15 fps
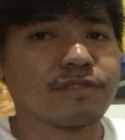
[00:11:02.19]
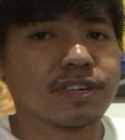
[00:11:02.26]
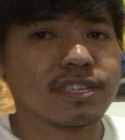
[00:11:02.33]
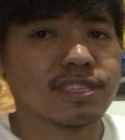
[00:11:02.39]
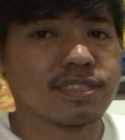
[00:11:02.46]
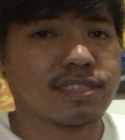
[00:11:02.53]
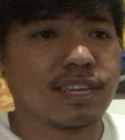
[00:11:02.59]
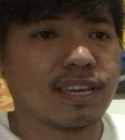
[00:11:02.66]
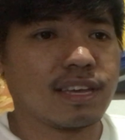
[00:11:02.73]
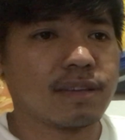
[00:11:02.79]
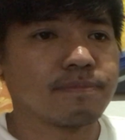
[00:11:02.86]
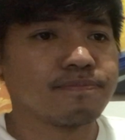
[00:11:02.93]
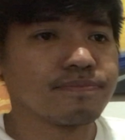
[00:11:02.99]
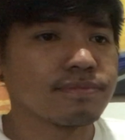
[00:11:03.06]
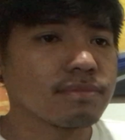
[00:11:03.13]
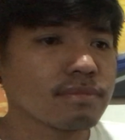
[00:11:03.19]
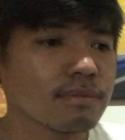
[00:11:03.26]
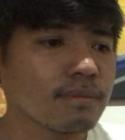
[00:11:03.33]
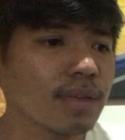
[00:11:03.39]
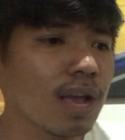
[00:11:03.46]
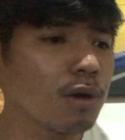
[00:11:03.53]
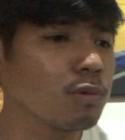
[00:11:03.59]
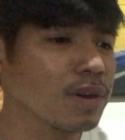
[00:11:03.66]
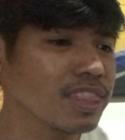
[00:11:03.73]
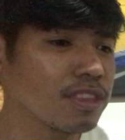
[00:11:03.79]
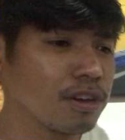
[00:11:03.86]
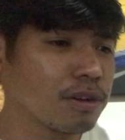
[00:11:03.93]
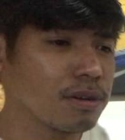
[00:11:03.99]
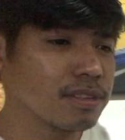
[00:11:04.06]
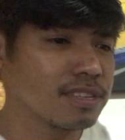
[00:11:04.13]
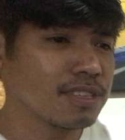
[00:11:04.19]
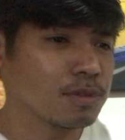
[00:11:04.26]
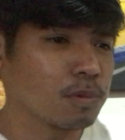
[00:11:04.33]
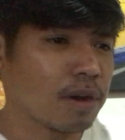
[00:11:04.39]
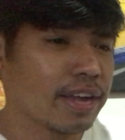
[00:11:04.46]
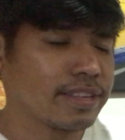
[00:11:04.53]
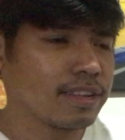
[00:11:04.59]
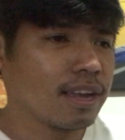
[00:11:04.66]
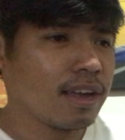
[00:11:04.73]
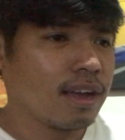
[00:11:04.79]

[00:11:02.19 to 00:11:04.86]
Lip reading: first the what do you call this one?